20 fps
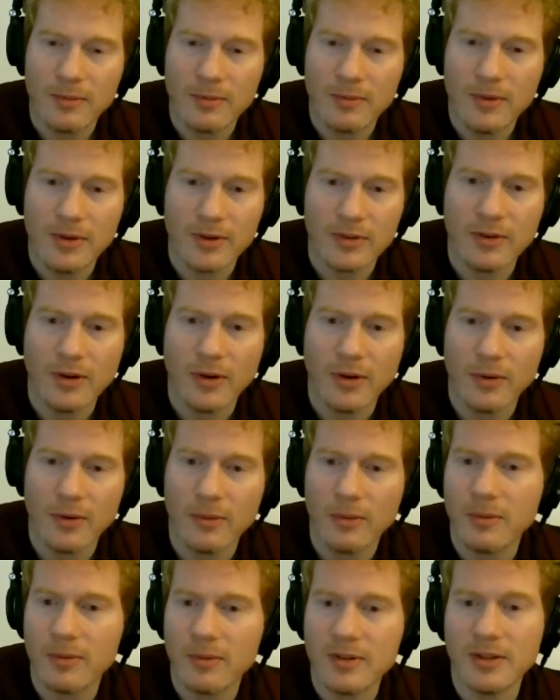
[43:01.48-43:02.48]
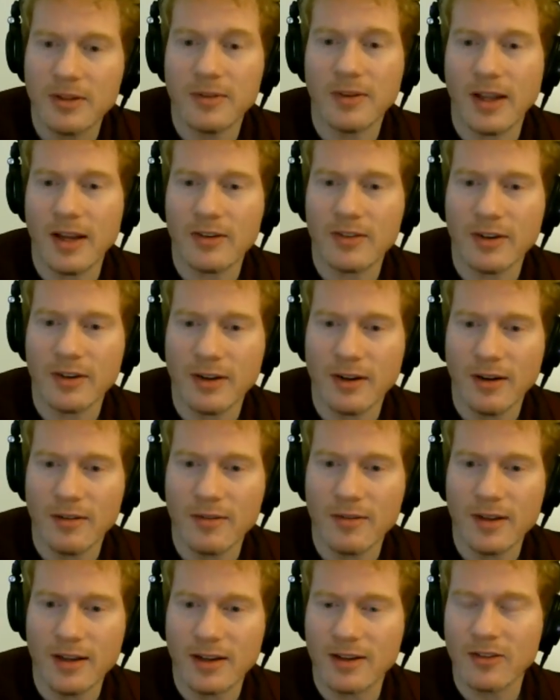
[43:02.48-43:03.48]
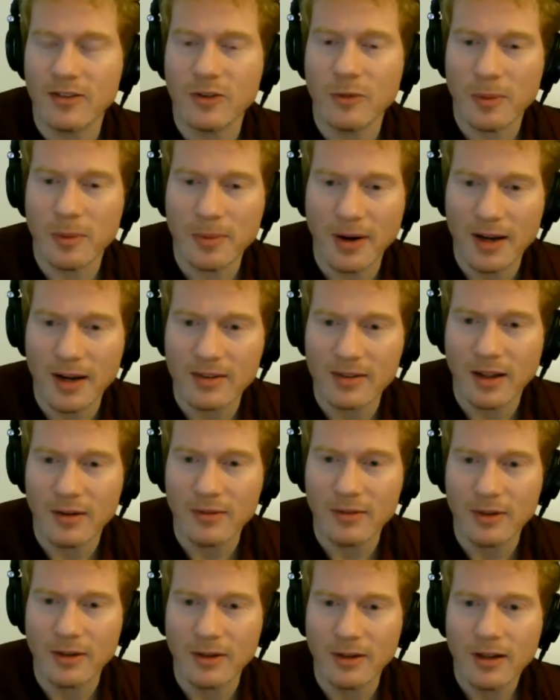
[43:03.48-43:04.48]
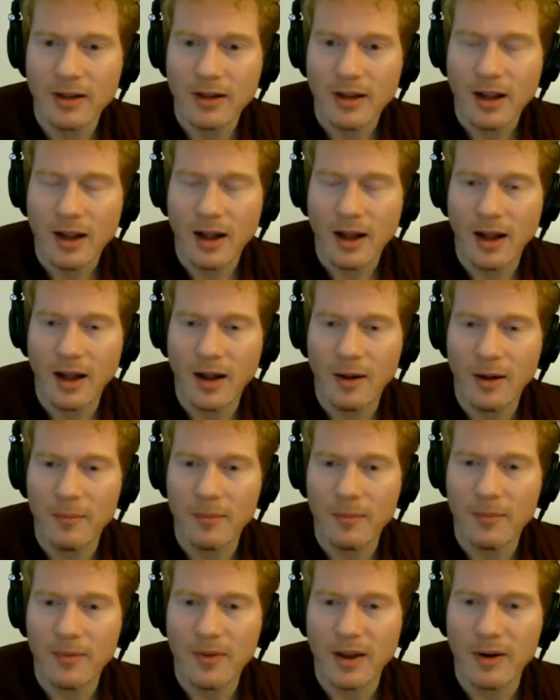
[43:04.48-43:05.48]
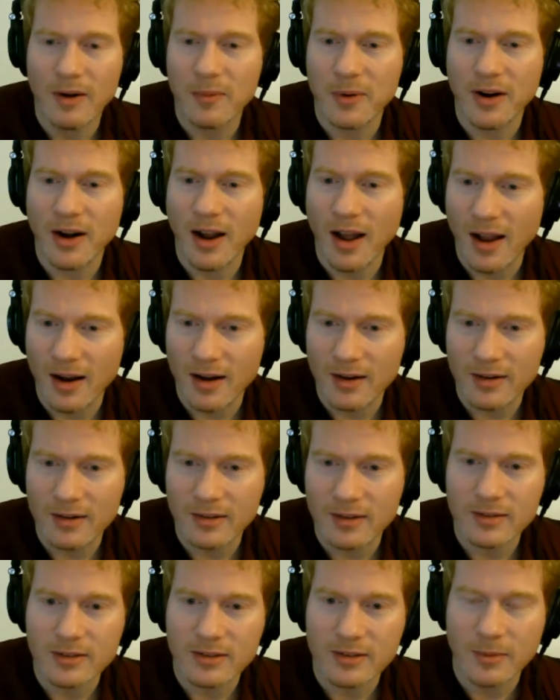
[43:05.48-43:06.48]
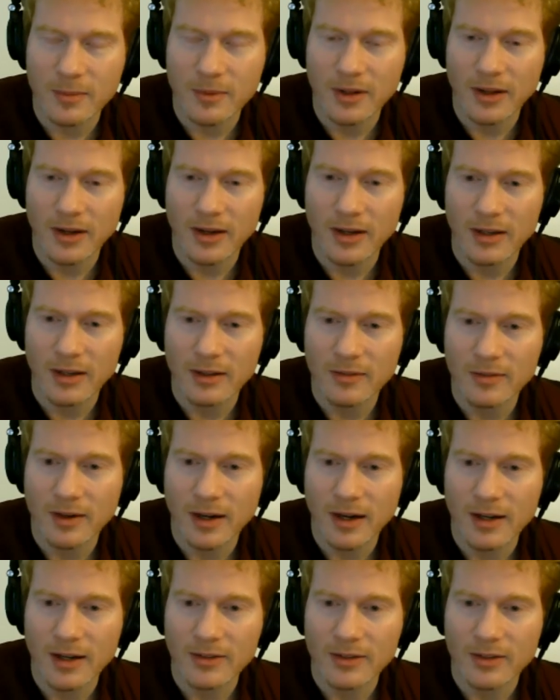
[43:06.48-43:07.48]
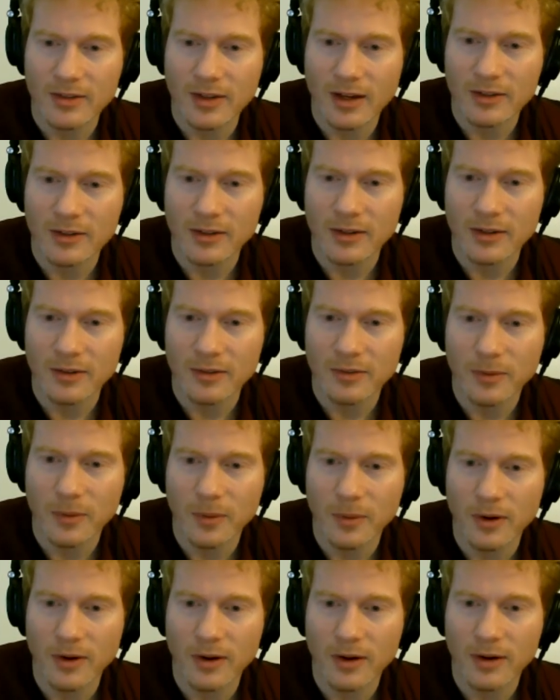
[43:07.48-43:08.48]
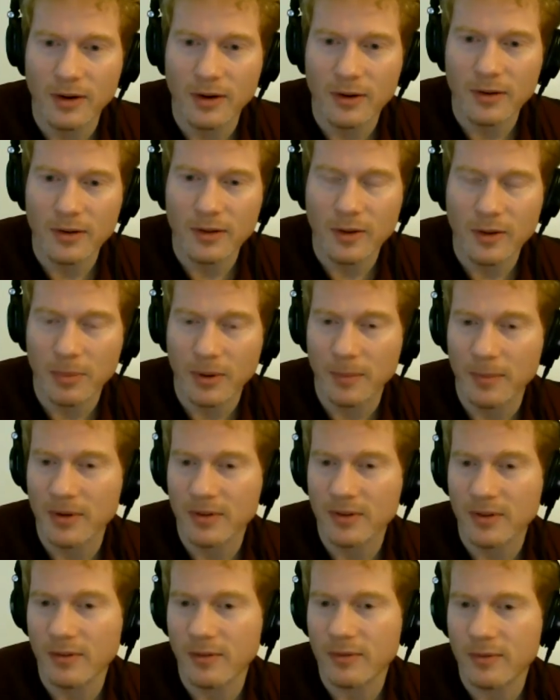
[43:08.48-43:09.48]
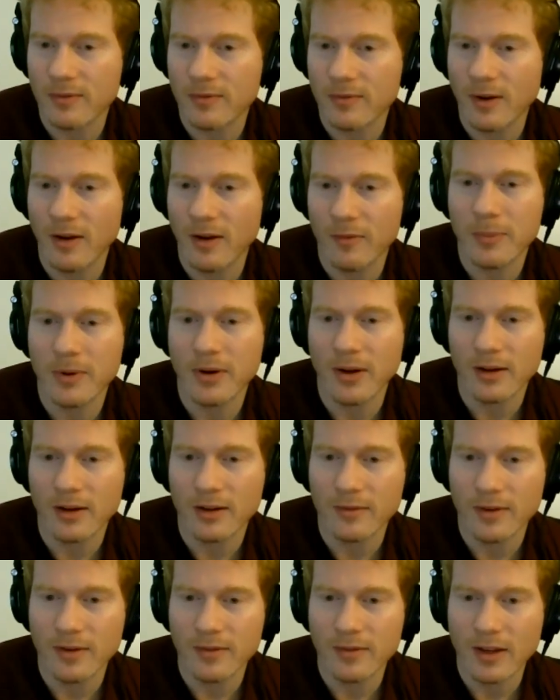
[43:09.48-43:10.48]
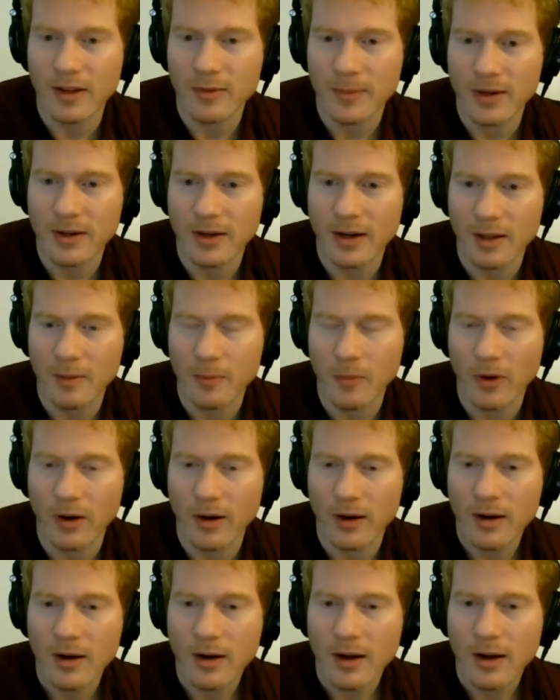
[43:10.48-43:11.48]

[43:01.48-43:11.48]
there's no deflation of the consumer price level, then we're not stimulating the financial sector for the purpose of productive investment anymore.